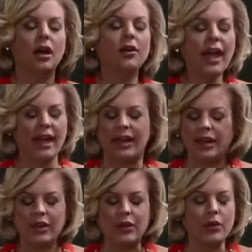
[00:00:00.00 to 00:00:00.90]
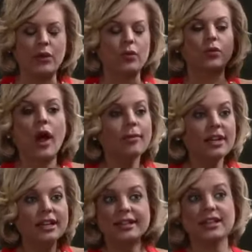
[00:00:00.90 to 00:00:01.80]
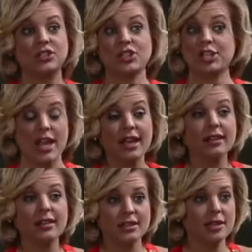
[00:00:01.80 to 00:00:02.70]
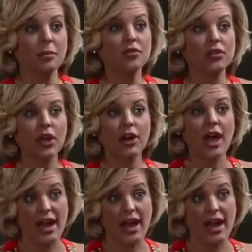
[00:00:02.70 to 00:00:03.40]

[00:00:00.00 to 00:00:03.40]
Okay, Robin is shaking things up over there,